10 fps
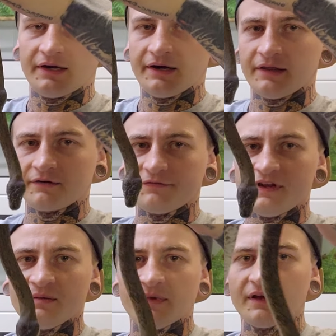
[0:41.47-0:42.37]
another
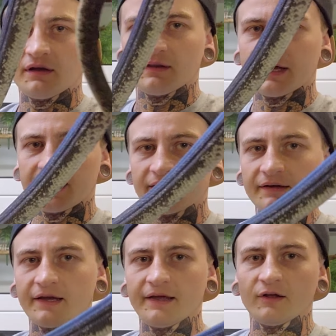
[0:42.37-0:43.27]
female that
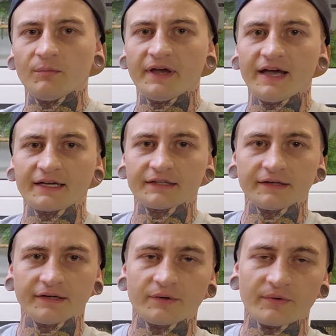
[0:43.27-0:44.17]
I held back that
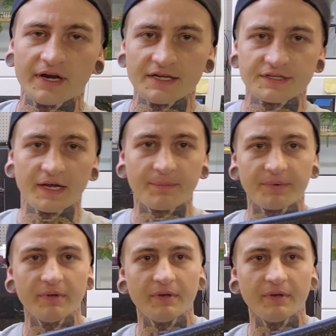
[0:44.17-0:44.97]
I'm going to raise up.